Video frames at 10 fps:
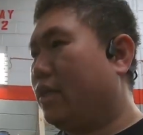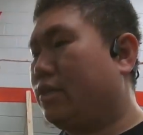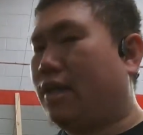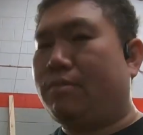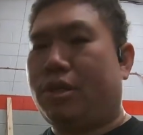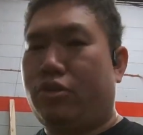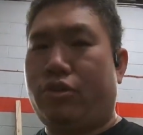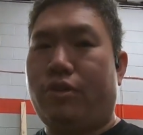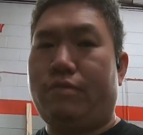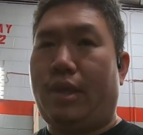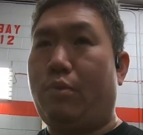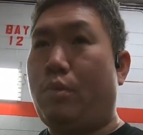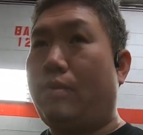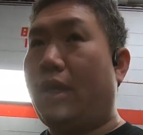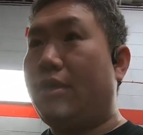Like I said, I'm not sure they
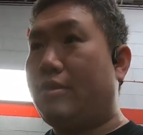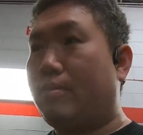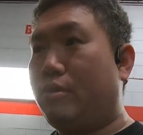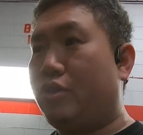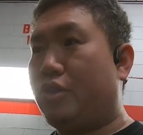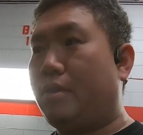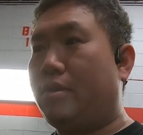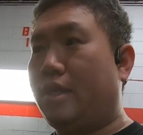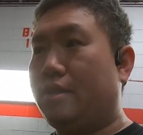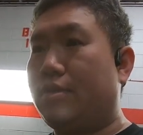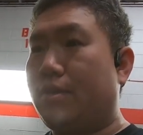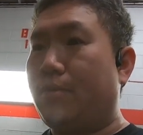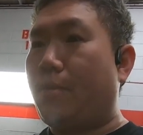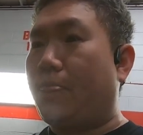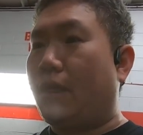replaced the bushing because
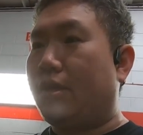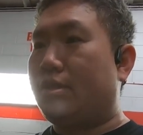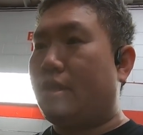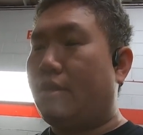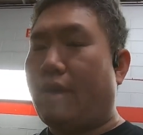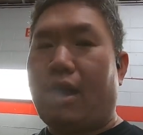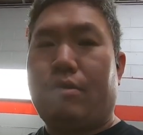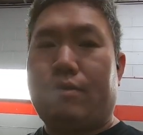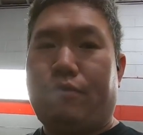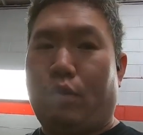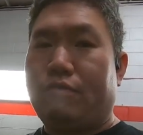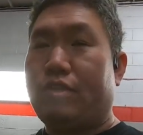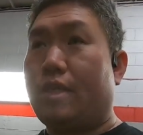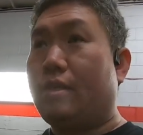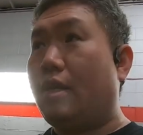because they were out of the fourth
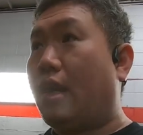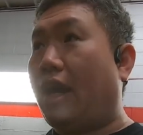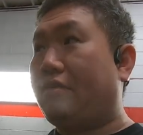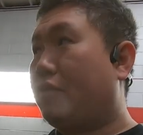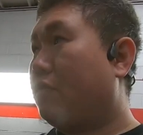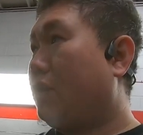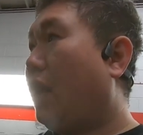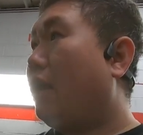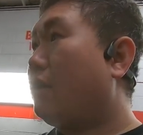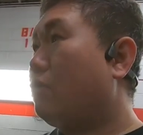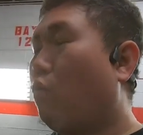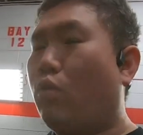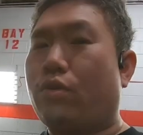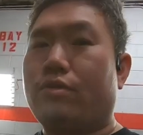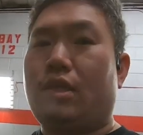gen. Either that
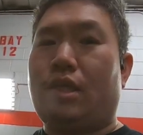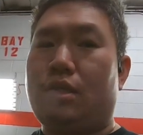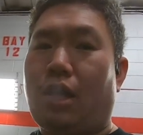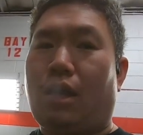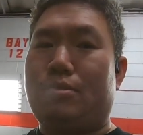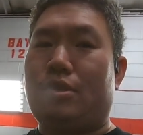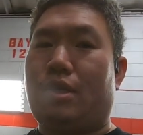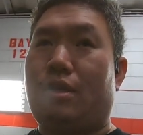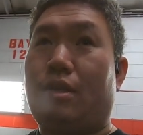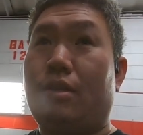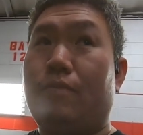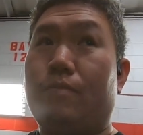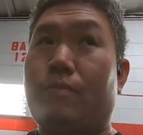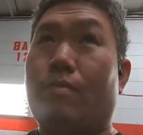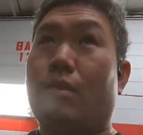or the Dobinson
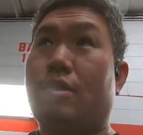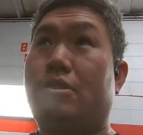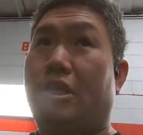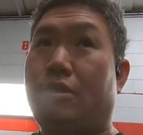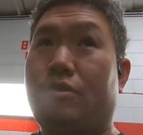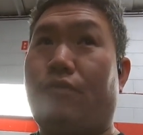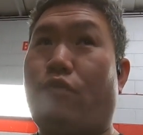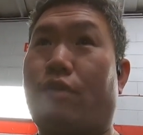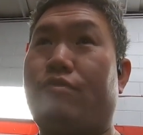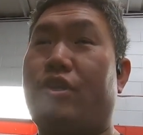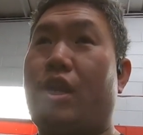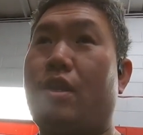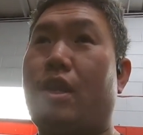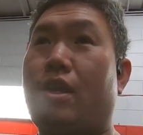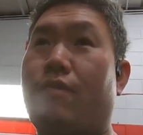sells the fourth
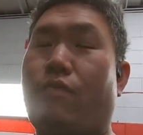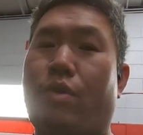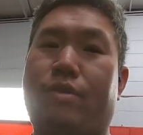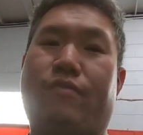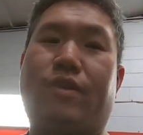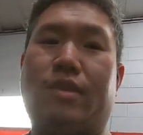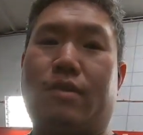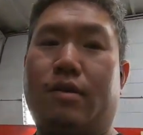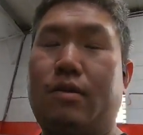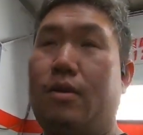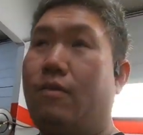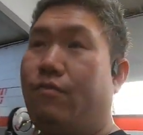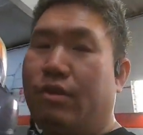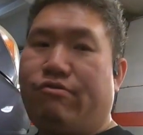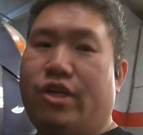gen, and then for it to fit the
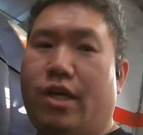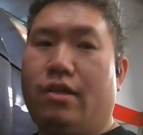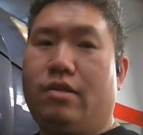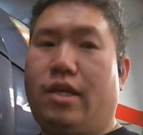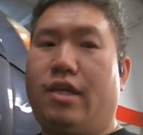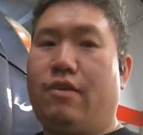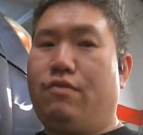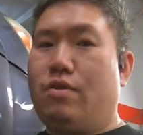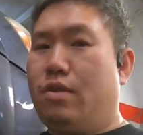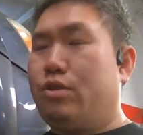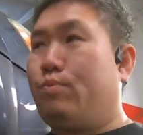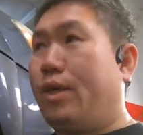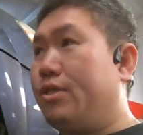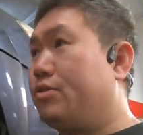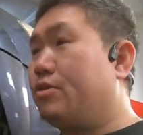fifth gen, they give you
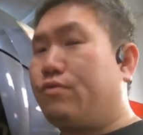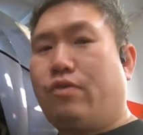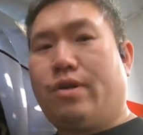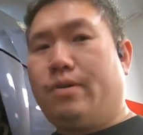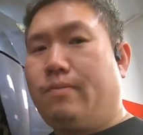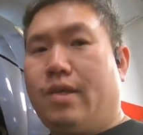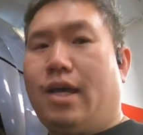spacers for it.